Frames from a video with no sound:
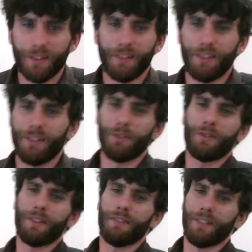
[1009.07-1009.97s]
you
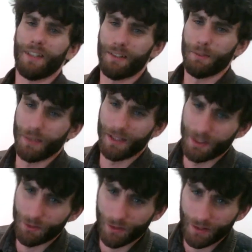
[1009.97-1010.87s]
don't even need to be
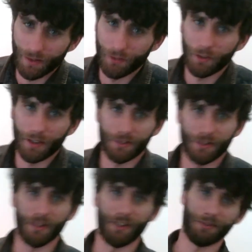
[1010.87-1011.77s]
interested in
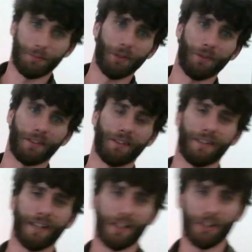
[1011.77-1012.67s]
traditional Irish music to
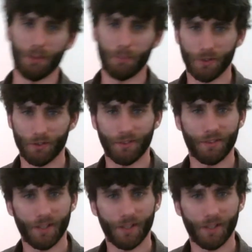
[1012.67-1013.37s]
take it up and just